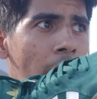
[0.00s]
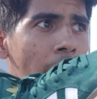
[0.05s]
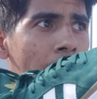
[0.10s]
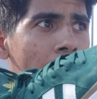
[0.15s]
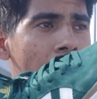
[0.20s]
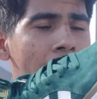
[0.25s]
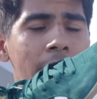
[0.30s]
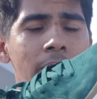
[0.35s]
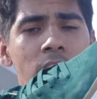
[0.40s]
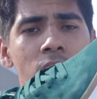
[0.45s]

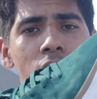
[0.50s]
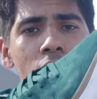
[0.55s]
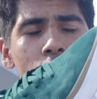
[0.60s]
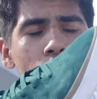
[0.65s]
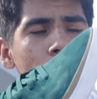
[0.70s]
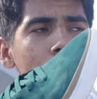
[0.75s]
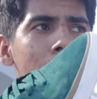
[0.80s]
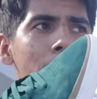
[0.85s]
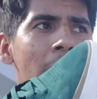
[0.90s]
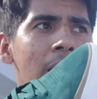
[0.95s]
I had to do
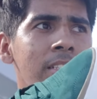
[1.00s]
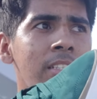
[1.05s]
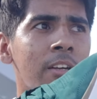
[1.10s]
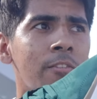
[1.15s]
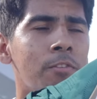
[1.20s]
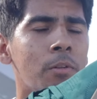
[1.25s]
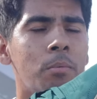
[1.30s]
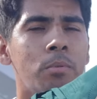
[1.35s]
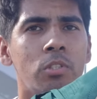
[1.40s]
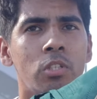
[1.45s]
3
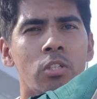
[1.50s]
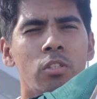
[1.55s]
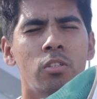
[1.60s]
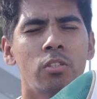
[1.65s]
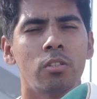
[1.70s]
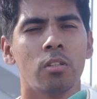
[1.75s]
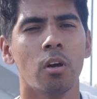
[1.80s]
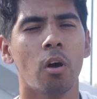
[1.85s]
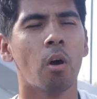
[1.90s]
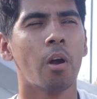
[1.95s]
backside flips
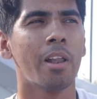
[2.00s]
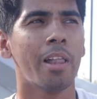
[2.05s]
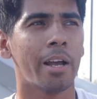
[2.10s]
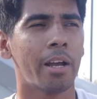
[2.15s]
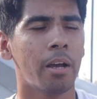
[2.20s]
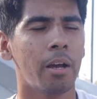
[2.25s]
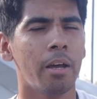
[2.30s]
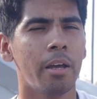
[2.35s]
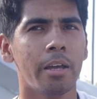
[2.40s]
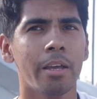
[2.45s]
or
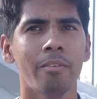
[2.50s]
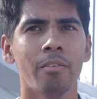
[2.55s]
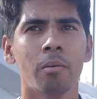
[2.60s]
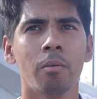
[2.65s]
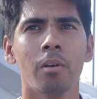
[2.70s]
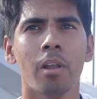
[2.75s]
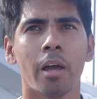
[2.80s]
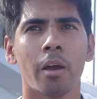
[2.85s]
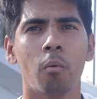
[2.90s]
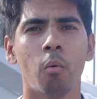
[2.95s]

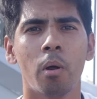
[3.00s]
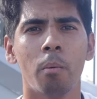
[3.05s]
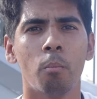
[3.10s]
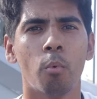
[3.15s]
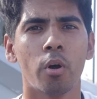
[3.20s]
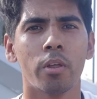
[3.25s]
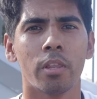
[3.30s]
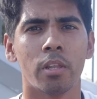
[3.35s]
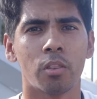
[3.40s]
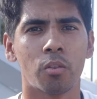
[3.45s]
one
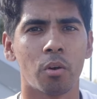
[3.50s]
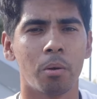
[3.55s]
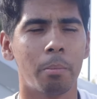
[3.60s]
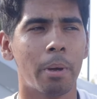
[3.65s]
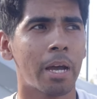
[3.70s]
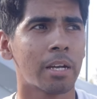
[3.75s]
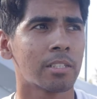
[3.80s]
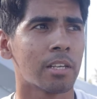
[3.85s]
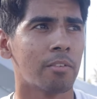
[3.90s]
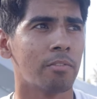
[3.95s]
more than 3
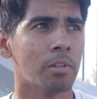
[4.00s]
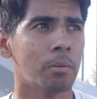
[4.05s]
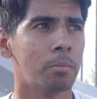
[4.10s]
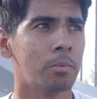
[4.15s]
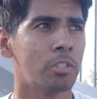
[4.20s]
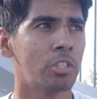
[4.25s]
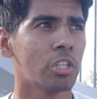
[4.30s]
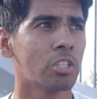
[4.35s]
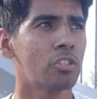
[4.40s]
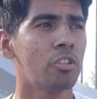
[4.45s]
backside
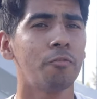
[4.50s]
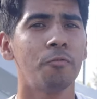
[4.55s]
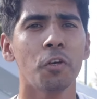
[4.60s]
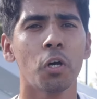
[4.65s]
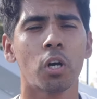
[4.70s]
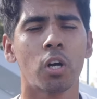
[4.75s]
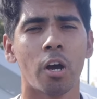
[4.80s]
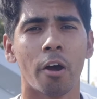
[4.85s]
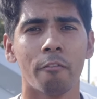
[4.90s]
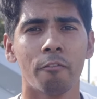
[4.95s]
flips just to
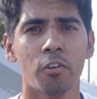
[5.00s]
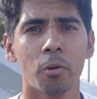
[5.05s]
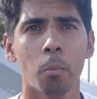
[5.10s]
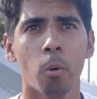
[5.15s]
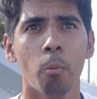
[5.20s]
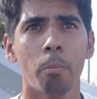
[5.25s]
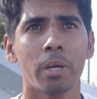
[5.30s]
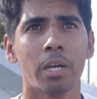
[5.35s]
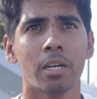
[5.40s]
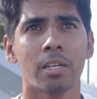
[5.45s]
feel
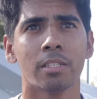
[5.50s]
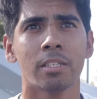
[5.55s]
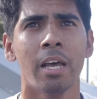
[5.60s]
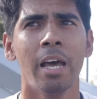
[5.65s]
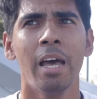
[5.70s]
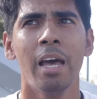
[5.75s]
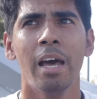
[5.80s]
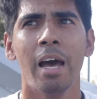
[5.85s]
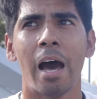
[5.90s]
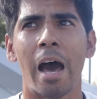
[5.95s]
comfortable because
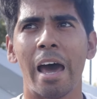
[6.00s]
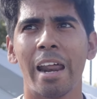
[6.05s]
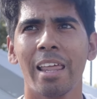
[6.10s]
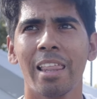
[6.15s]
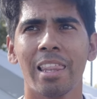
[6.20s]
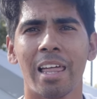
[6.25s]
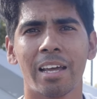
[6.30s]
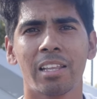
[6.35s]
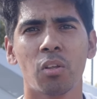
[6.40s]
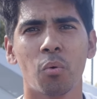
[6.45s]
I
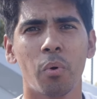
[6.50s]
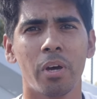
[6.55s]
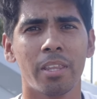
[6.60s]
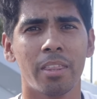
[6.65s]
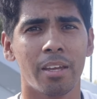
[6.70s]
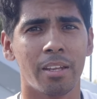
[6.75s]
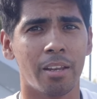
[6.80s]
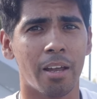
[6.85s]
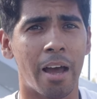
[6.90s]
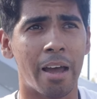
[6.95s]
didn't like the way
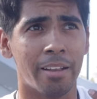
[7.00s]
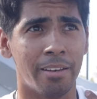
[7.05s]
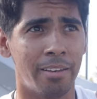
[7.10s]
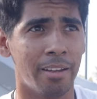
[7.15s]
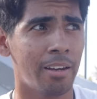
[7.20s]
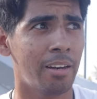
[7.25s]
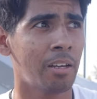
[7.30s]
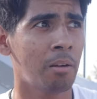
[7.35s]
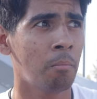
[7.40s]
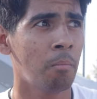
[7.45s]
I
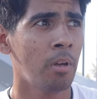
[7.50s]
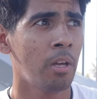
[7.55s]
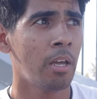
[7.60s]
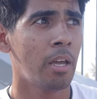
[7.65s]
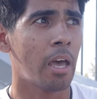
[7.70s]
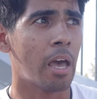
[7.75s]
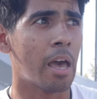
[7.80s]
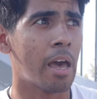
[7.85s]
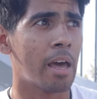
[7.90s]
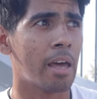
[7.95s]
did them.
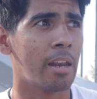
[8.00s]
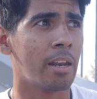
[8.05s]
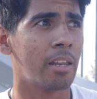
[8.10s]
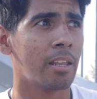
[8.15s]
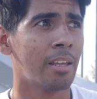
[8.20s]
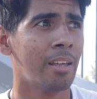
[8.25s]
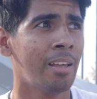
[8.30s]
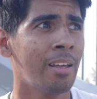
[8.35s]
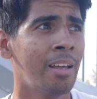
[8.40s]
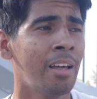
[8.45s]
And
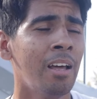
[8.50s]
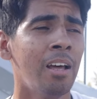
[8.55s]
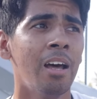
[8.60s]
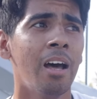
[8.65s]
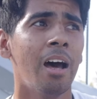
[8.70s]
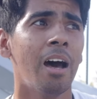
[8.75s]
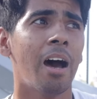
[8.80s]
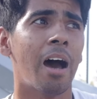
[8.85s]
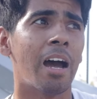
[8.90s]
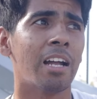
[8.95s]

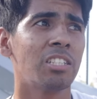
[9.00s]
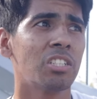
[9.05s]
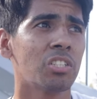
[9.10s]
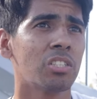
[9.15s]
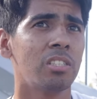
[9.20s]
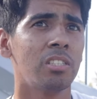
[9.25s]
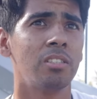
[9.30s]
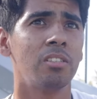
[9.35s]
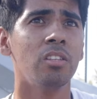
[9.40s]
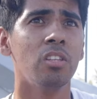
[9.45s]
I
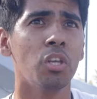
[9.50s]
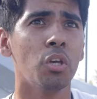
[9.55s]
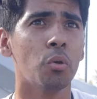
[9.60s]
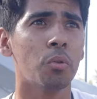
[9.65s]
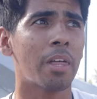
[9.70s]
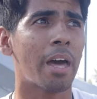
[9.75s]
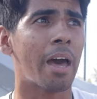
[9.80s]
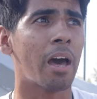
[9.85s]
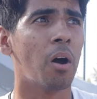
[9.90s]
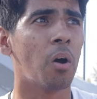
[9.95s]
just knew
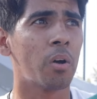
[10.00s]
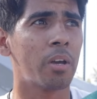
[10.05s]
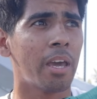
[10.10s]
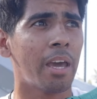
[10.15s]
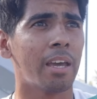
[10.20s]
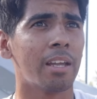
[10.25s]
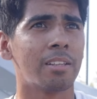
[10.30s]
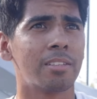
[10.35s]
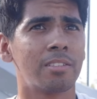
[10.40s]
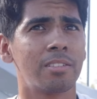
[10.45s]
that,
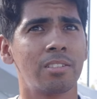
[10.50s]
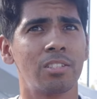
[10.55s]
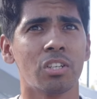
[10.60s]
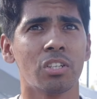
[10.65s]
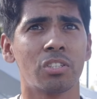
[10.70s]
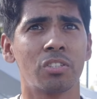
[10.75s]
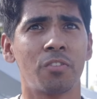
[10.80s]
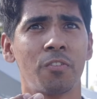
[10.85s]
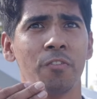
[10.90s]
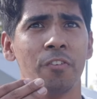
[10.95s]
okay, it's
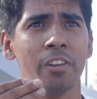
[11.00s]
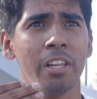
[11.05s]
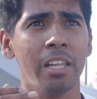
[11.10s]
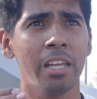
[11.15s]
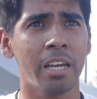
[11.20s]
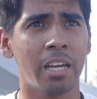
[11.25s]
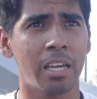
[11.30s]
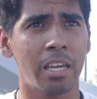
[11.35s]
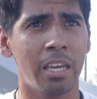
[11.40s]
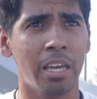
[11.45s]
just
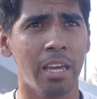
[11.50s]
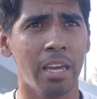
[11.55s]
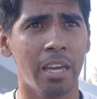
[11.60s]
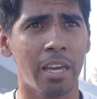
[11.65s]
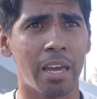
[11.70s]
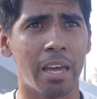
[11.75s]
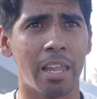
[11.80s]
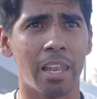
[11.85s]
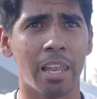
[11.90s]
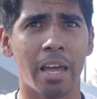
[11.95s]

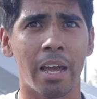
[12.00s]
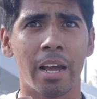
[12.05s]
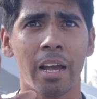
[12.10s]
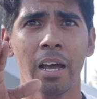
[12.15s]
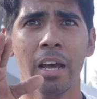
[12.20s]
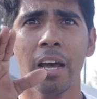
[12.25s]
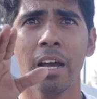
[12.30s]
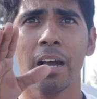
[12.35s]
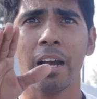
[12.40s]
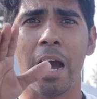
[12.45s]
flicking and like
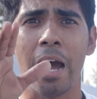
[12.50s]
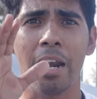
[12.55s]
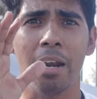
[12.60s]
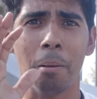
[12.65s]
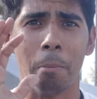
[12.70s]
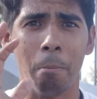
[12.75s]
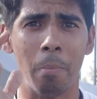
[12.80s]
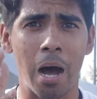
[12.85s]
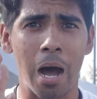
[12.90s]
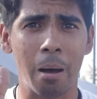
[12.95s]
kind
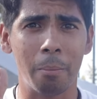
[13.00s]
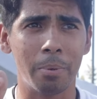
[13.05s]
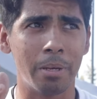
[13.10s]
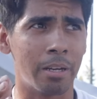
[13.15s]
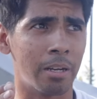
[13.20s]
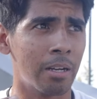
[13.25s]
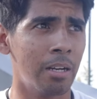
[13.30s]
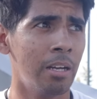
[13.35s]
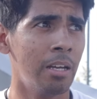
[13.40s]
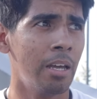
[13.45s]
of
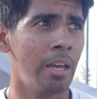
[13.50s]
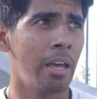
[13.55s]
mobbing.